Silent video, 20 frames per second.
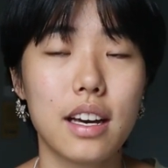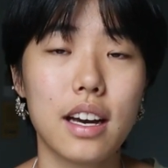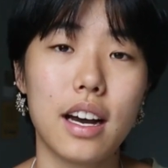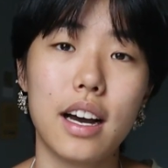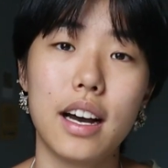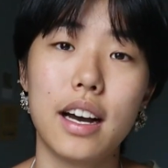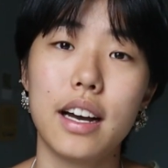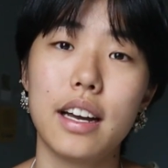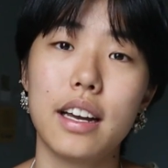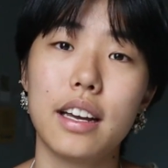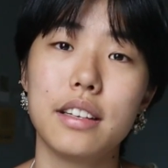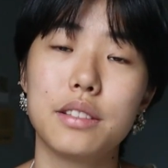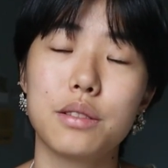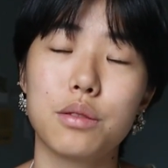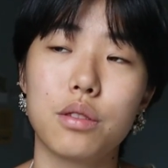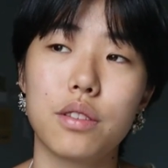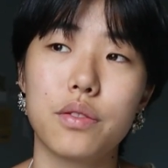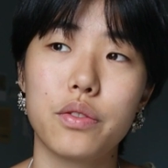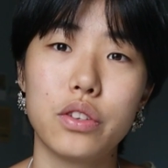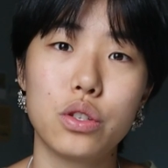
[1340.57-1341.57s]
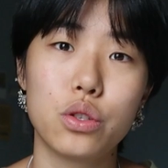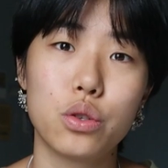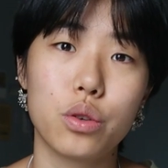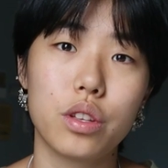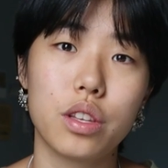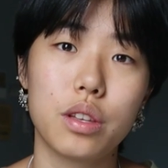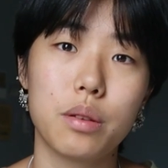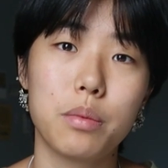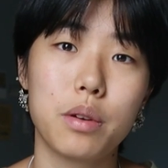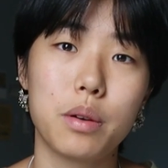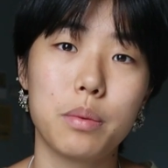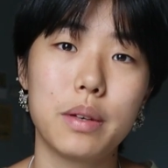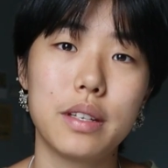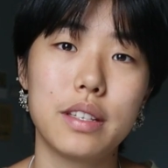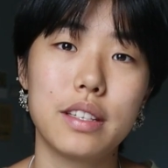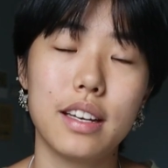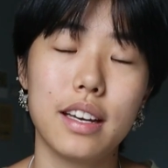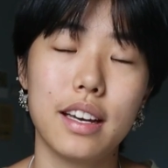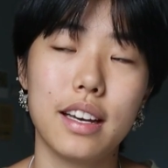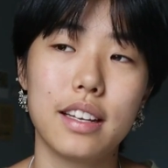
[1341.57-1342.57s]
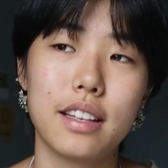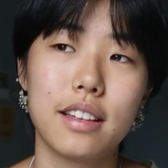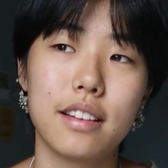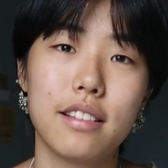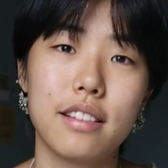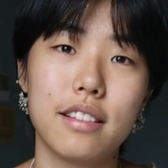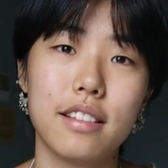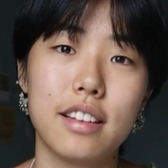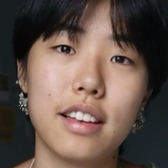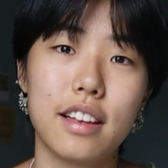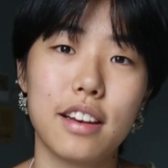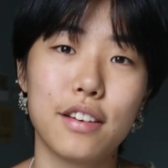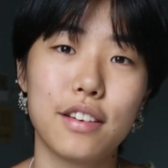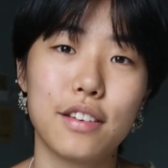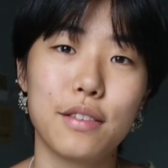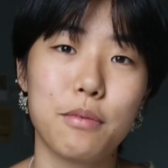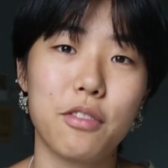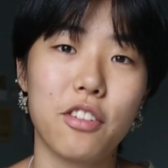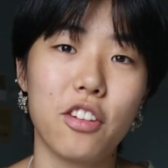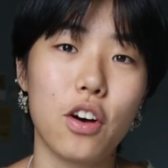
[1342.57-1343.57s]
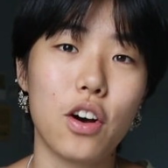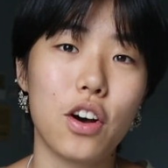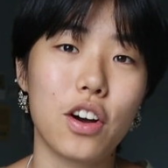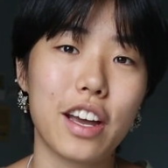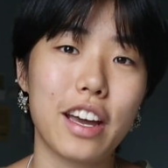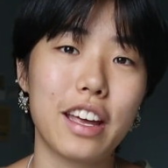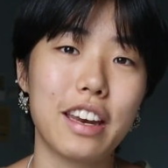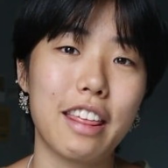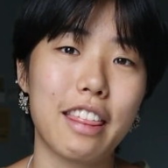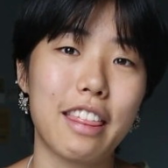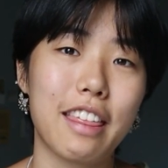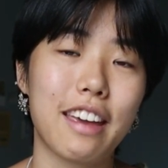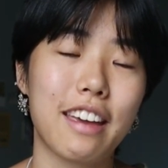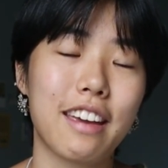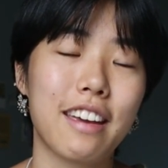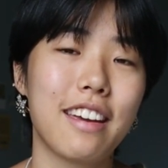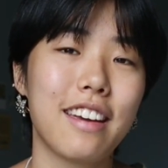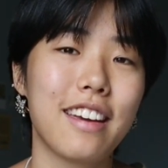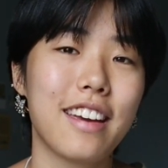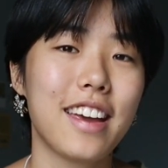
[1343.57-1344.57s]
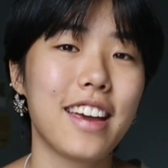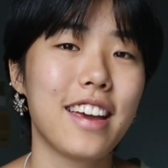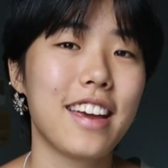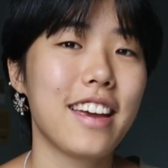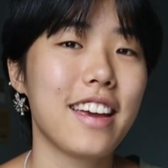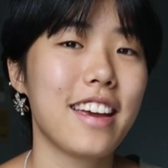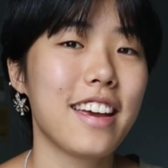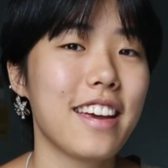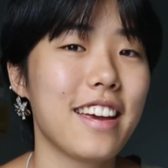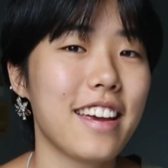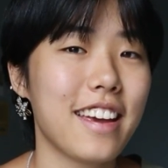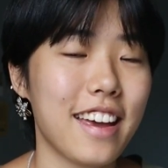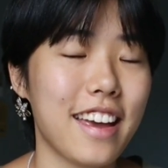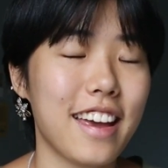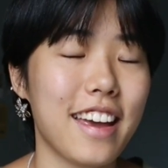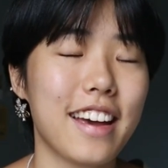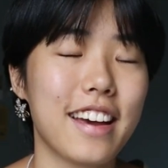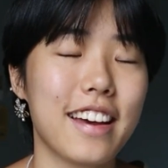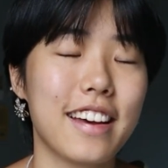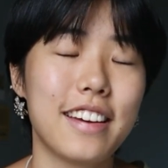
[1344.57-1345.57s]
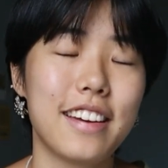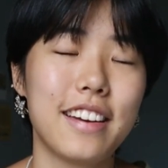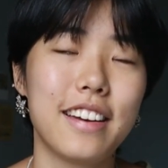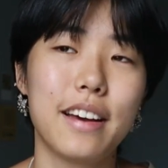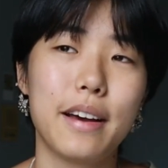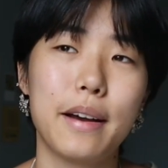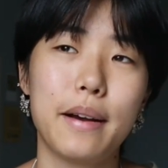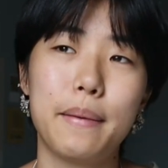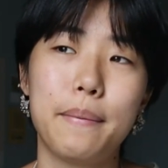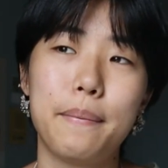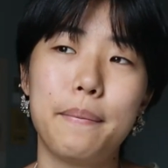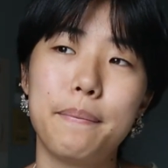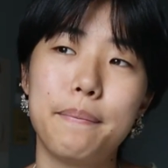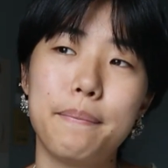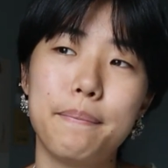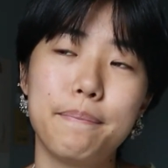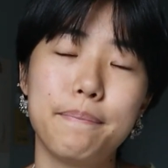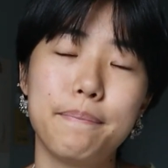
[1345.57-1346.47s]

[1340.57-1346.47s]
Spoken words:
I sort of enjoyed the moment and didn't vlog anything. And